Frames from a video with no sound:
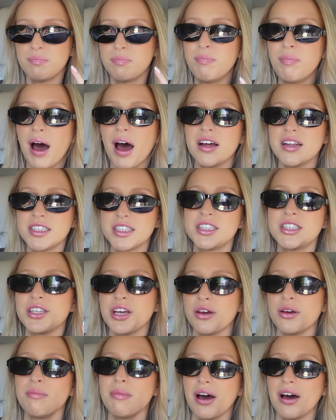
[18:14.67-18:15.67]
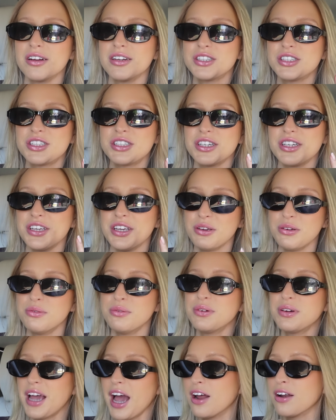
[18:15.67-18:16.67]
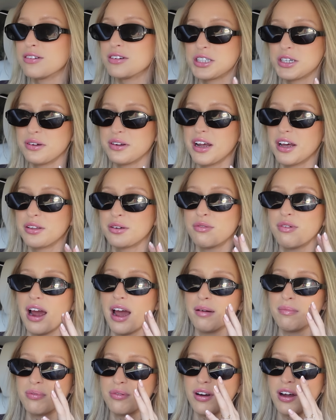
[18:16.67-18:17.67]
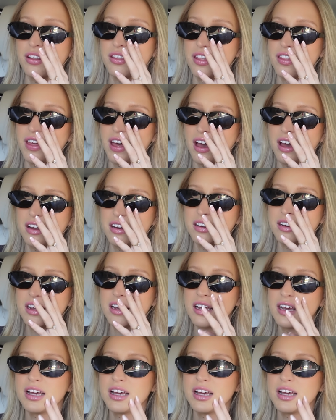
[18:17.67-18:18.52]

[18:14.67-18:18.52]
burn so much you cannot do another rep, rather than